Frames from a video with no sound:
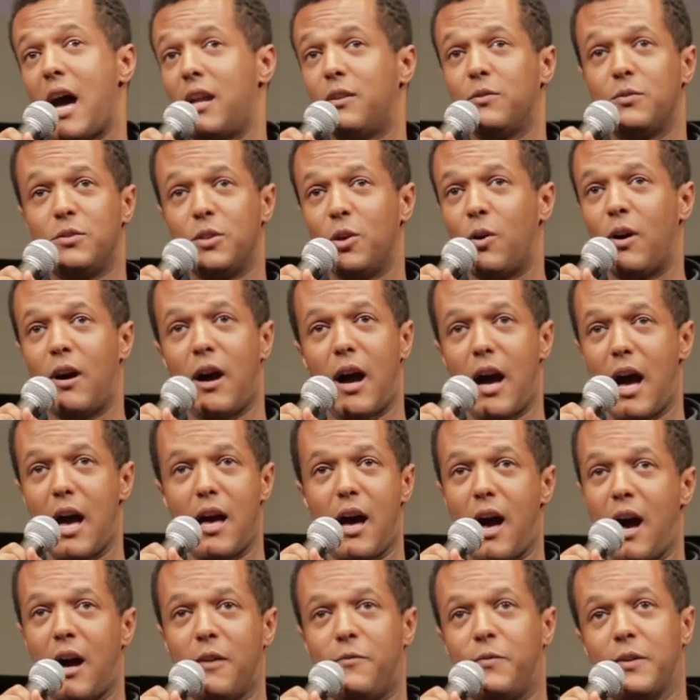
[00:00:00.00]
don't know
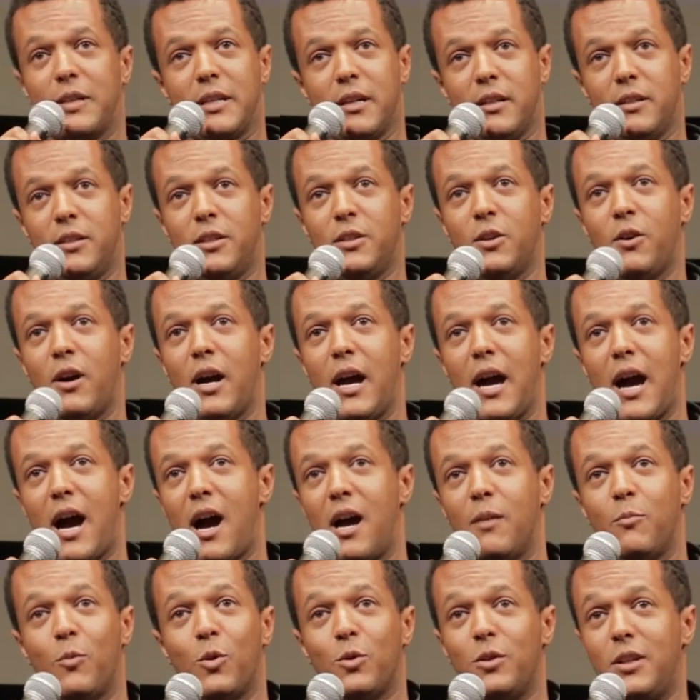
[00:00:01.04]
Africa, you know,
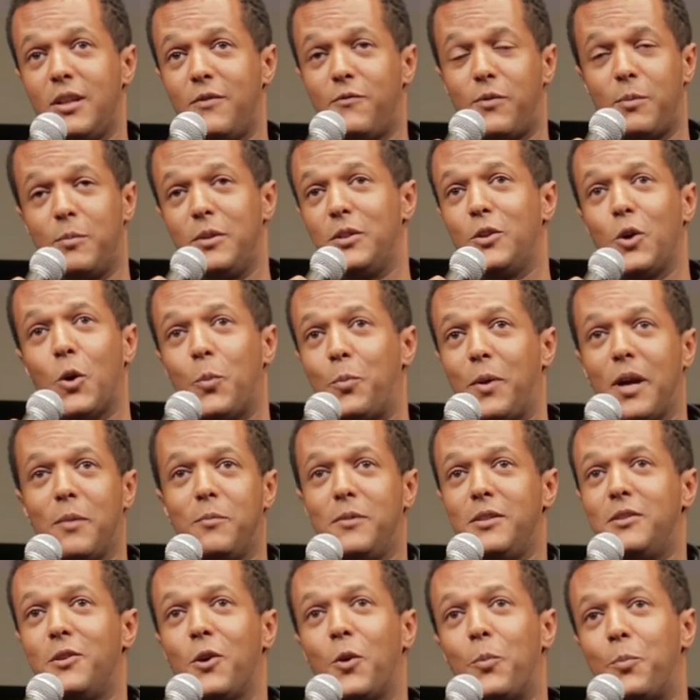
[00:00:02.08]
I'm only from Ethiopia, I'm
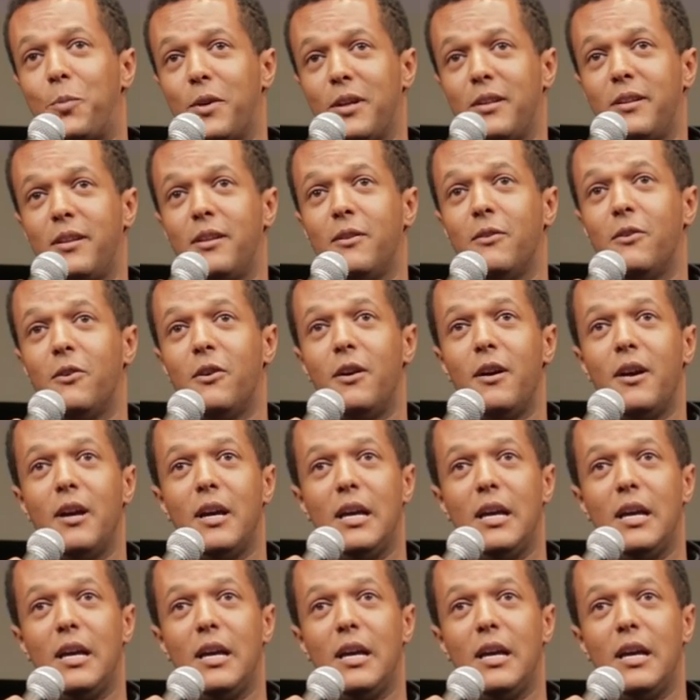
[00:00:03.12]
Ethiopian, you know.